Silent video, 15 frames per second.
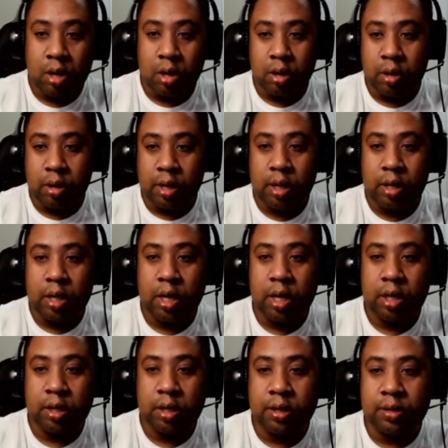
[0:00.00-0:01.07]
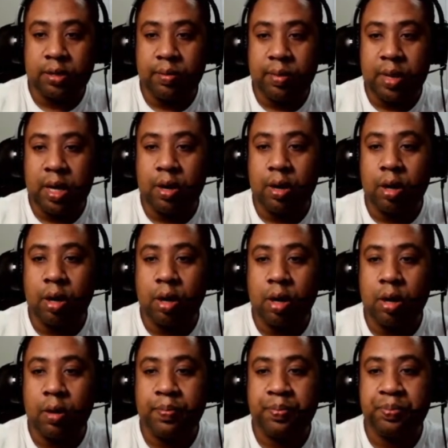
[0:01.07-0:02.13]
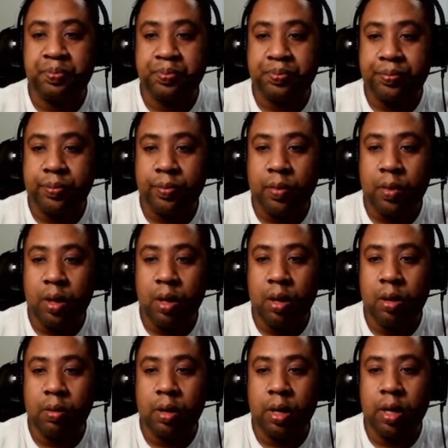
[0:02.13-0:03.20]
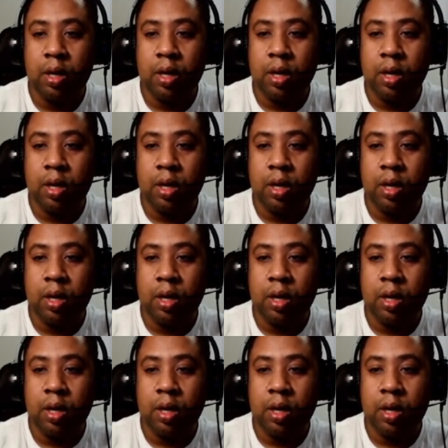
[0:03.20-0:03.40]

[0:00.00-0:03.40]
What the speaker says: Alright, doesn't matter, alright,